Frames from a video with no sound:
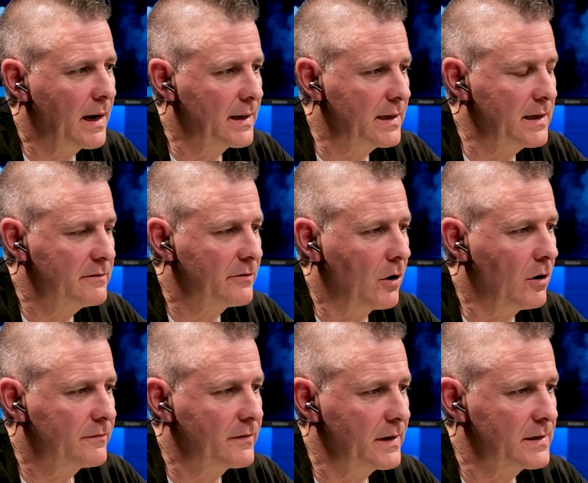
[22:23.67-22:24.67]
give
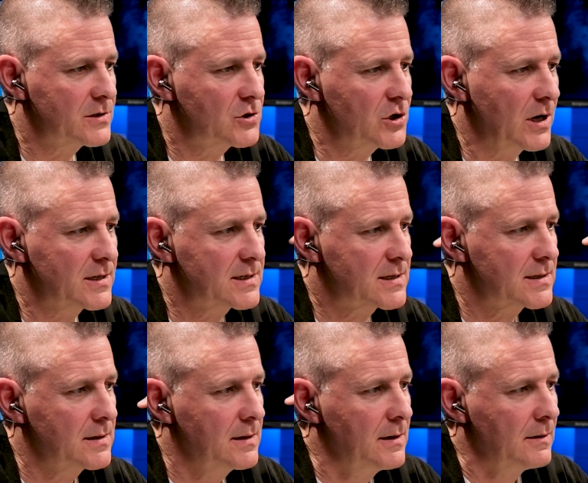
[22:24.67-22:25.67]
often is just
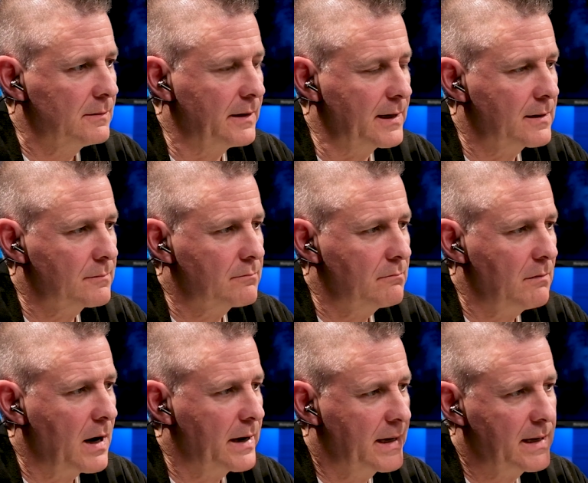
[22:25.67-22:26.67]
like
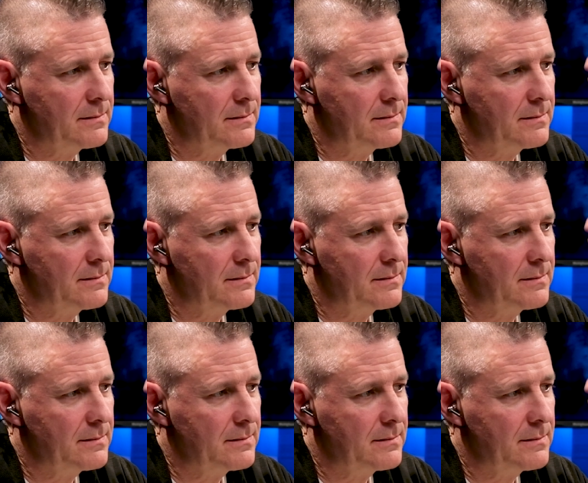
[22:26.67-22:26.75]
I